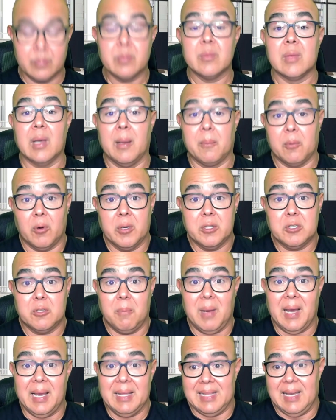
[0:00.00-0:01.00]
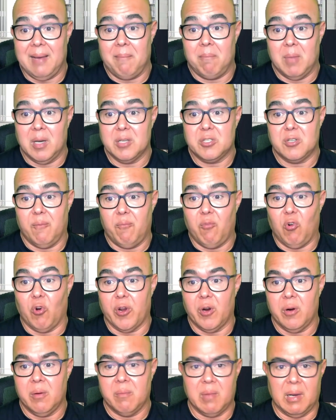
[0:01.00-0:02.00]
I'm going to buy that much of
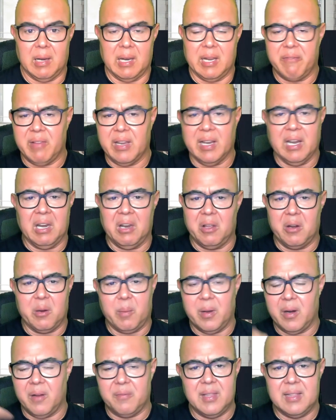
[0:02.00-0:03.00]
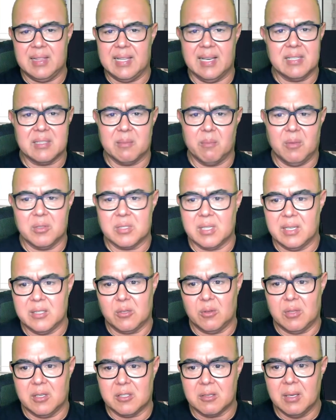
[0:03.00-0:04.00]
VOYR, leaving a little bit of the decimals
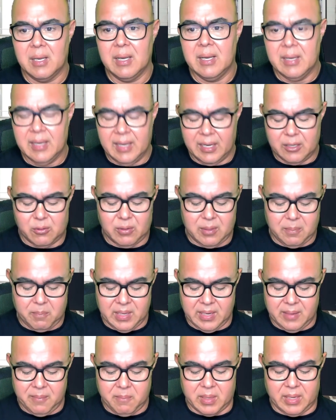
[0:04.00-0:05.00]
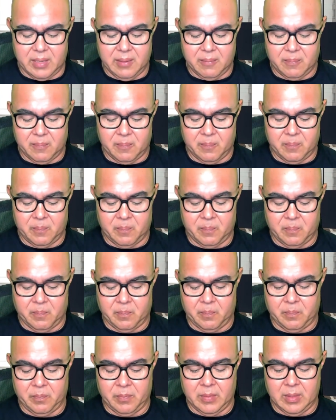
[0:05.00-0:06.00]
into the BNB.
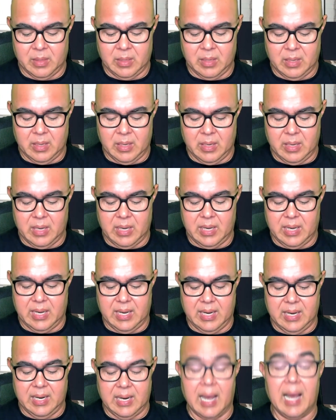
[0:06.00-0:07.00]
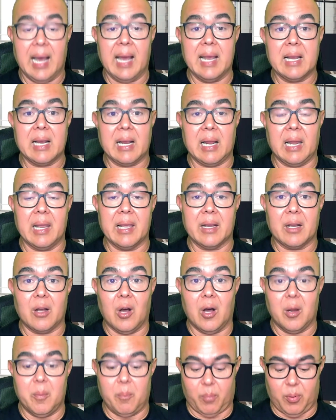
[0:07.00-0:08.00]
And I click
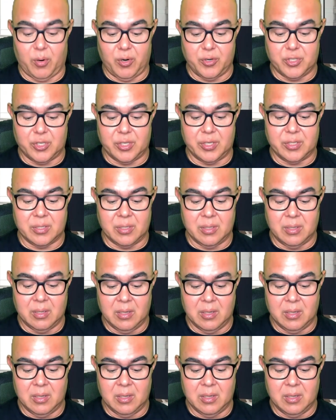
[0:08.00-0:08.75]
on purchase.